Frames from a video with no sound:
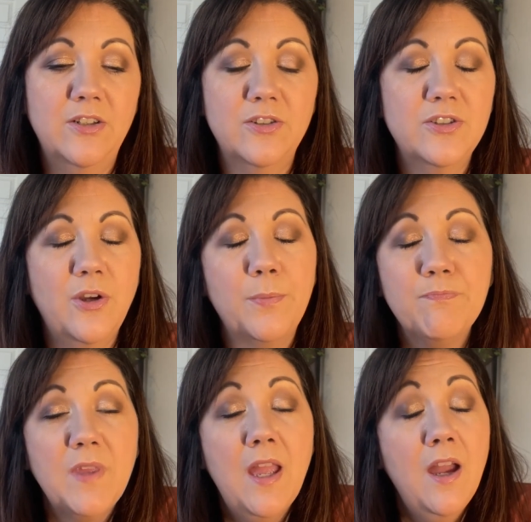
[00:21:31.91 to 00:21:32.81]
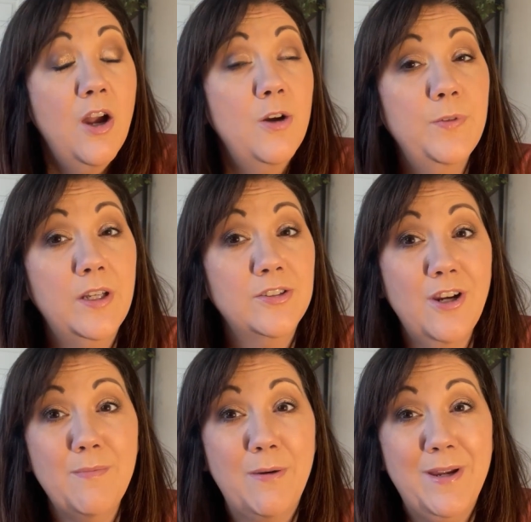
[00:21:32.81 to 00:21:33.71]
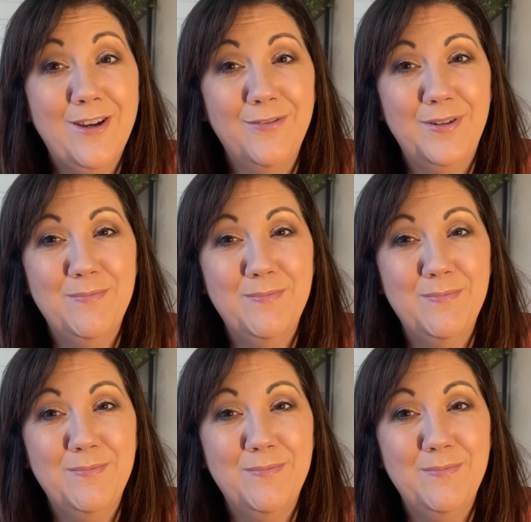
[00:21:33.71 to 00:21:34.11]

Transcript: So hopefully I'll start my week off on